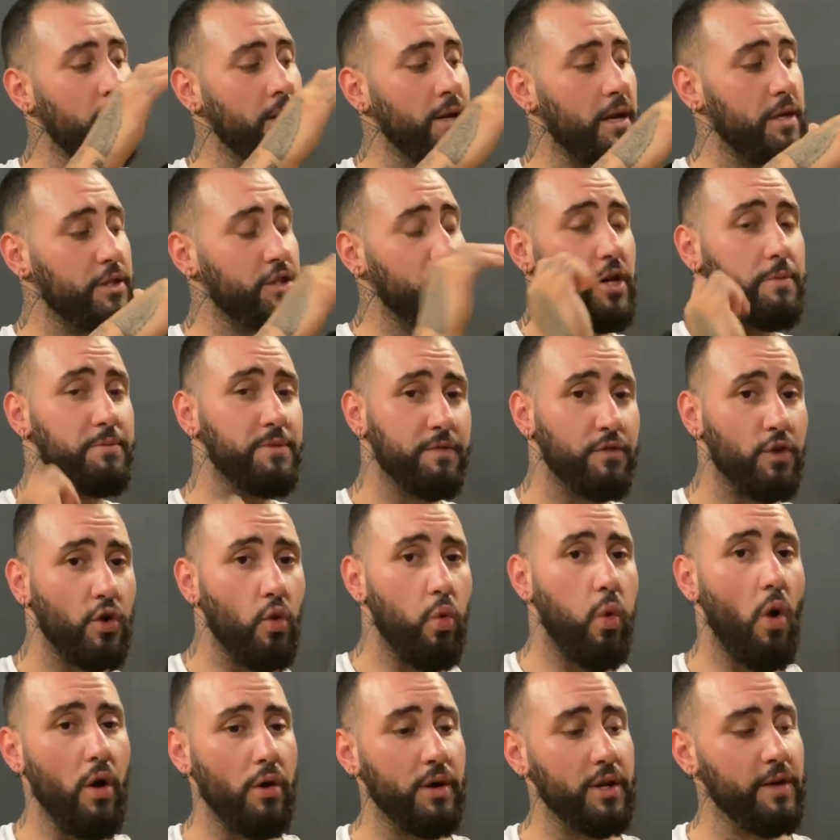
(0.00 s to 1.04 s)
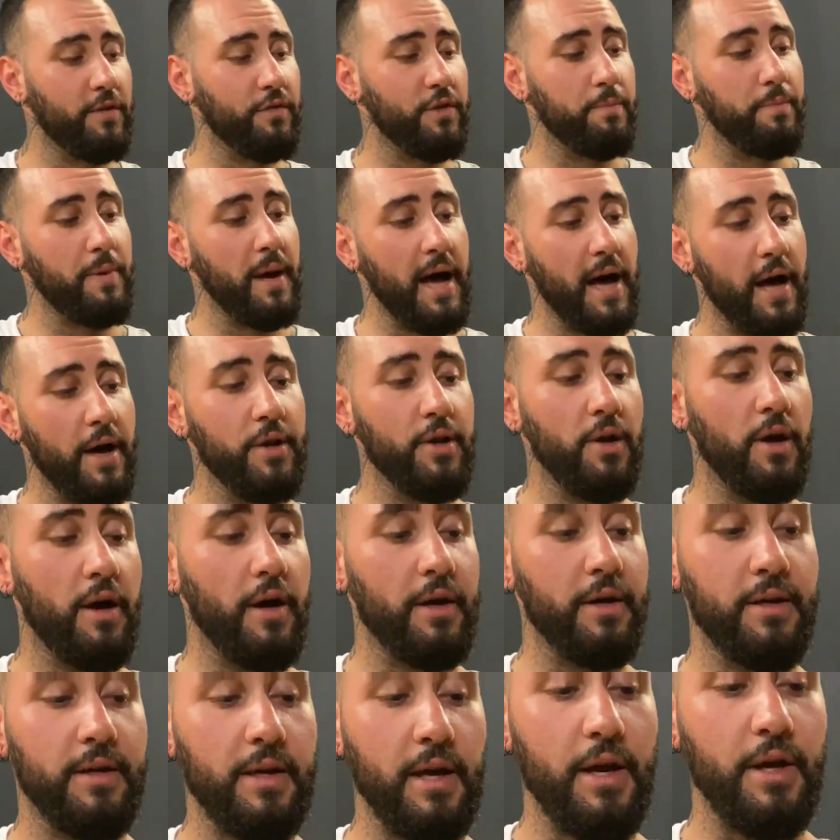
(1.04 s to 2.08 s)
Now, in terms of the quality of the pad,
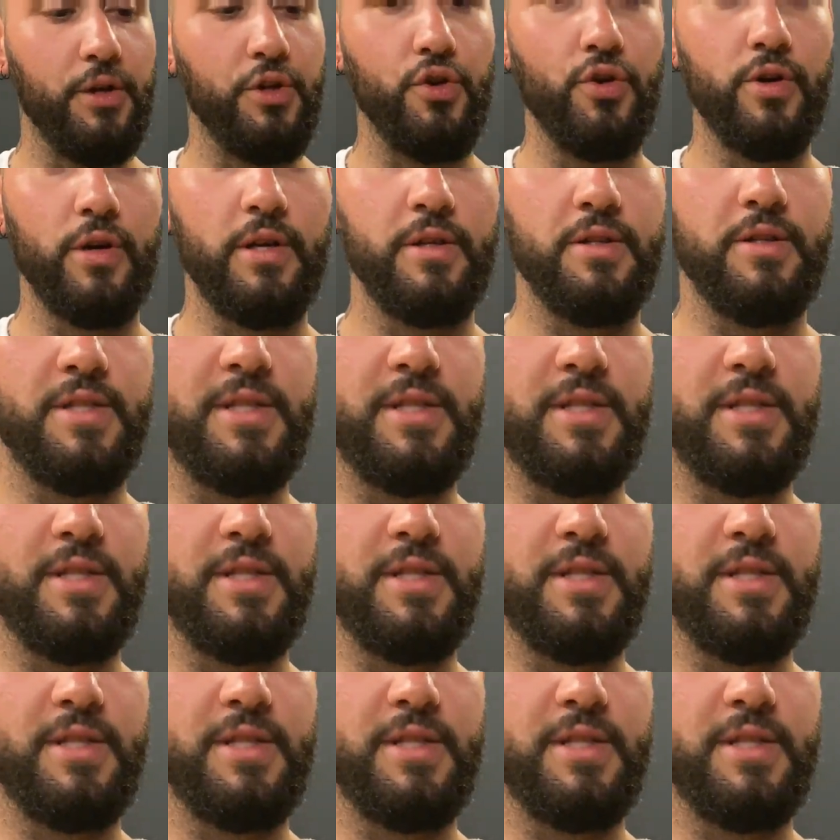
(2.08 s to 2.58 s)
again, you can